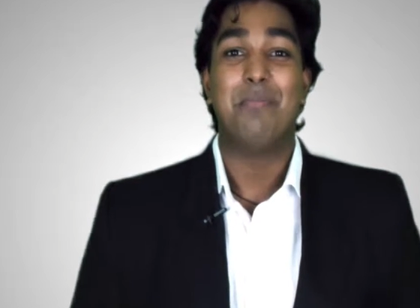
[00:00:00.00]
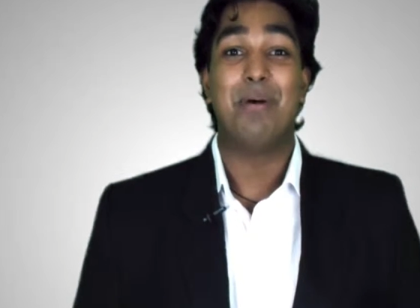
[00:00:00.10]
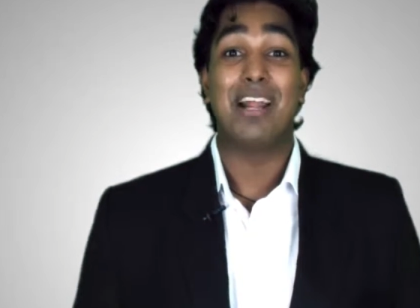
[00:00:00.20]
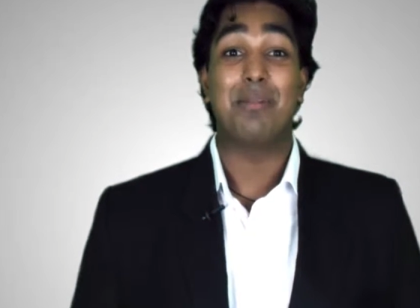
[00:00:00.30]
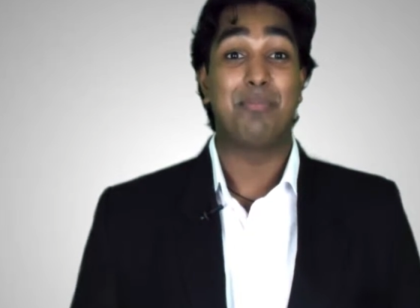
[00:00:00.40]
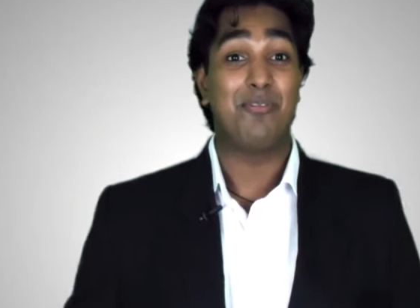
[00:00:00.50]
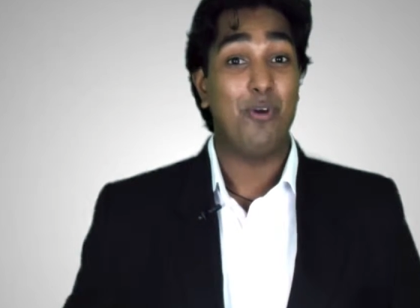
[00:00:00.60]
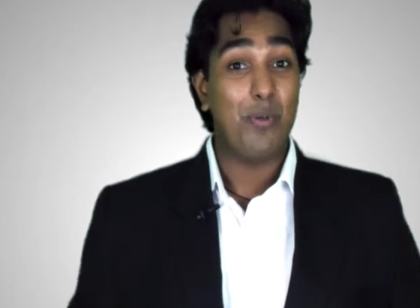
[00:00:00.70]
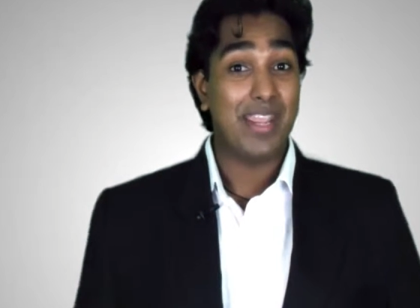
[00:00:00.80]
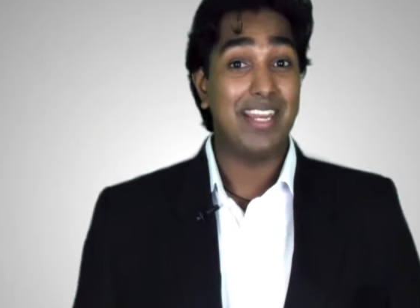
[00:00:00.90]
But
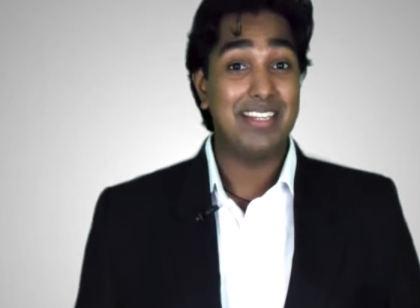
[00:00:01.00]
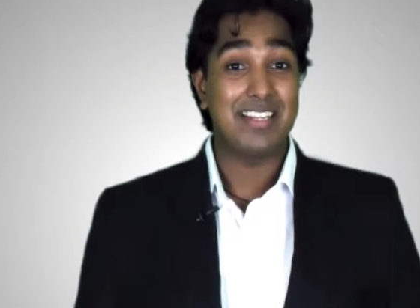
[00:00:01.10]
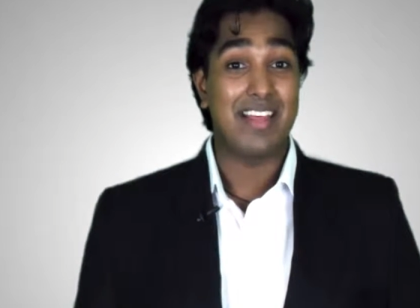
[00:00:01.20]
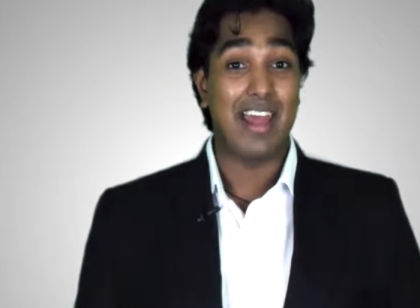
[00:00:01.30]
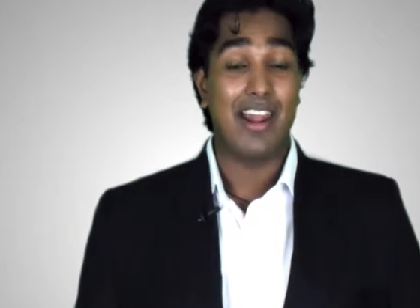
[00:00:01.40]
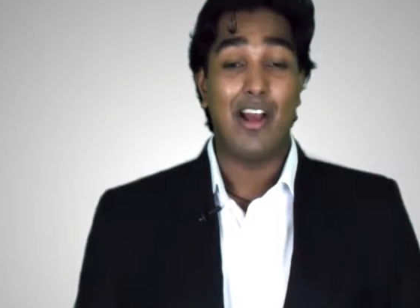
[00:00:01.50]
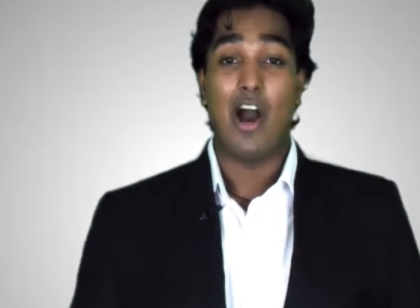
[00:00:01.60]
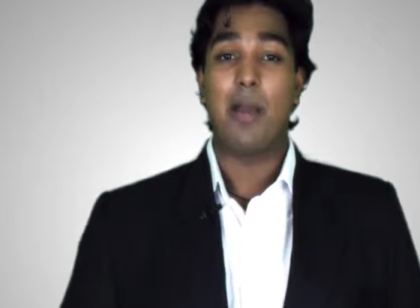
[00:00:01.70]
before we get into that,